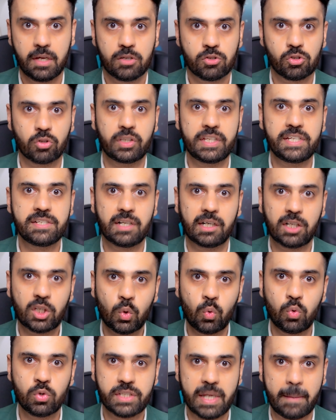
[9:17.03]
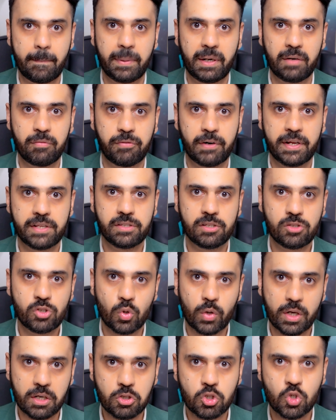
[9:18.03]
So these are two separate phrases.
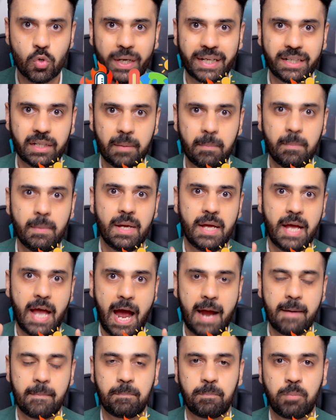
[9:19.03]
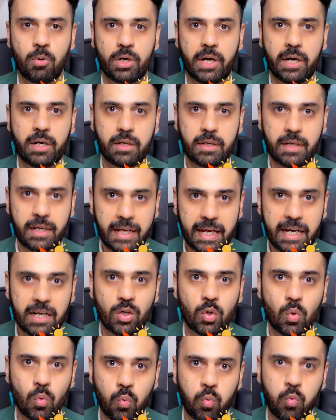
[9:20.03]
You can join them and put it
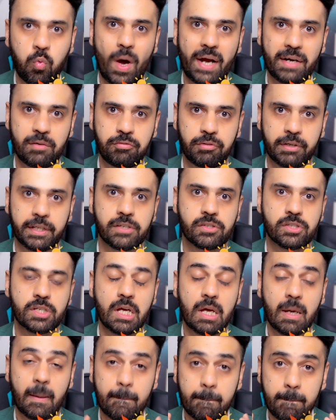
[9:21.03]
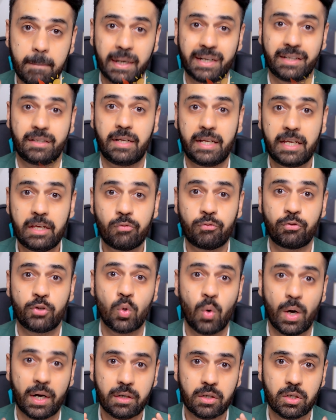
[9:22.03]
into one phrase. But if
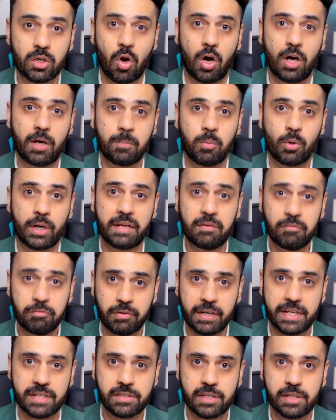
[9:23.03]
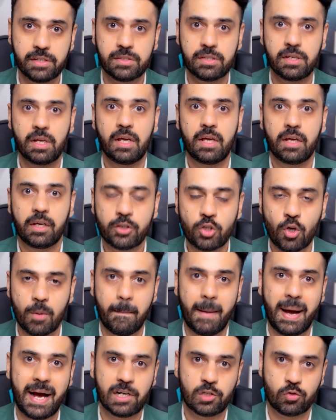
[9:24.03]
you are not putting phrases, your
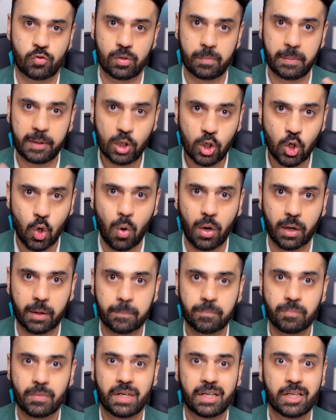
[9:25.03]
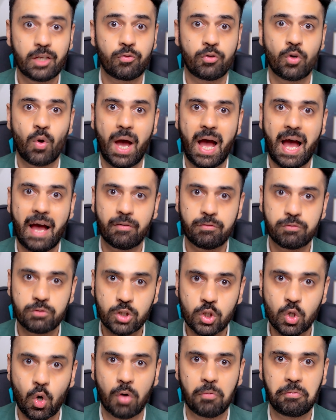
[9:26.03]
marks will be lower. If you have
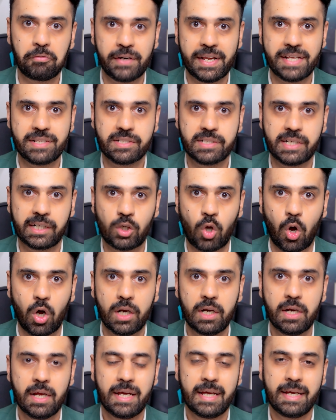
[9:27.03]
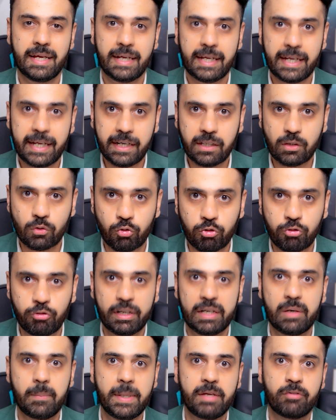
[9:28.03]
no phrases at all, it
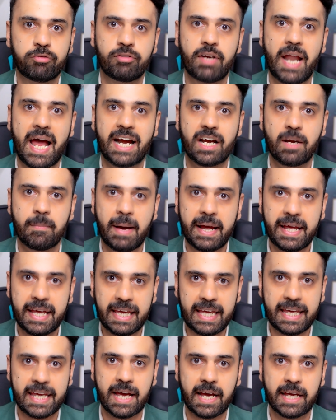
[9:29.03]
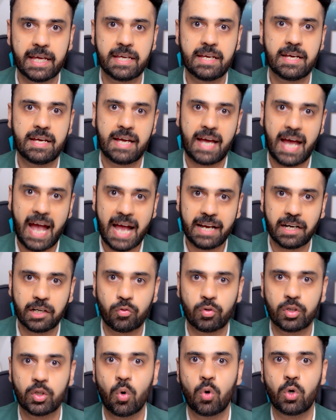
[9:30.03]
will be flagged by AI and
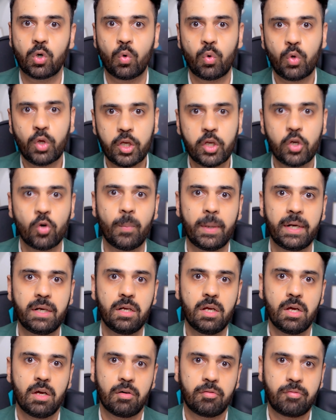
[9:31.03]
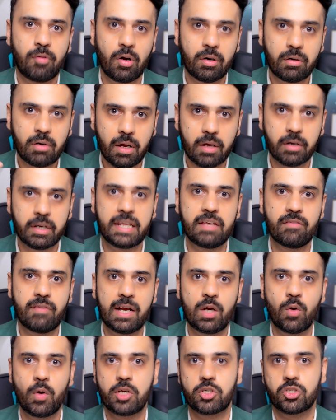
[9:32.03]
it will go to human for
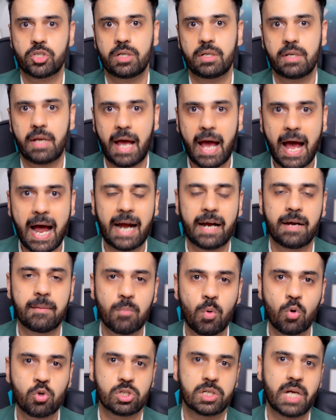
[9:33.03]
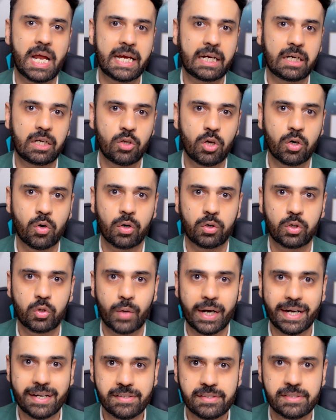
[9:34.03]
reevaluation, and most likely you're going to
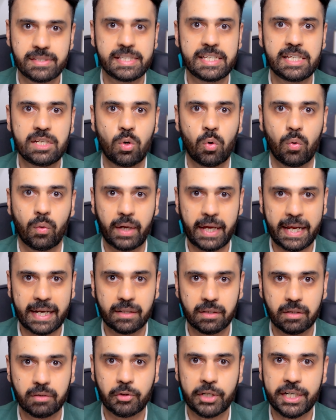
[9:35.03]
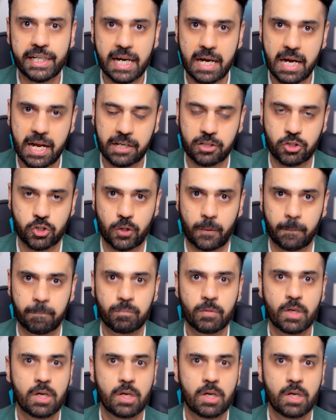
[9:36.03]
get 0 in the Retell lecture.